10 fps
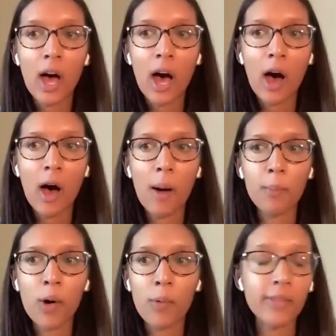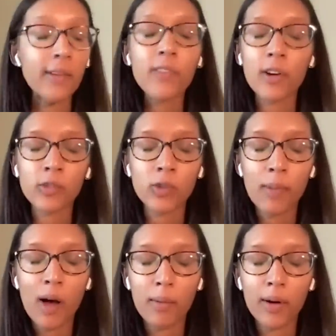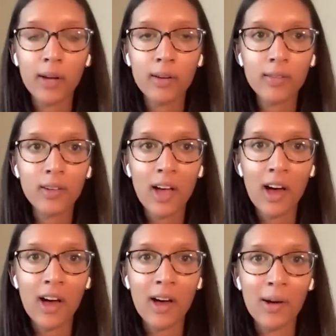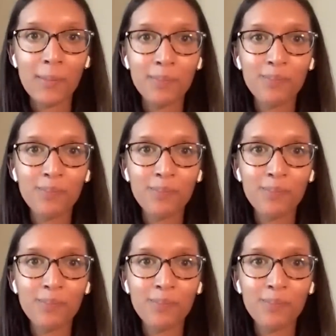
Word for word: um, what was it, First Republic uh,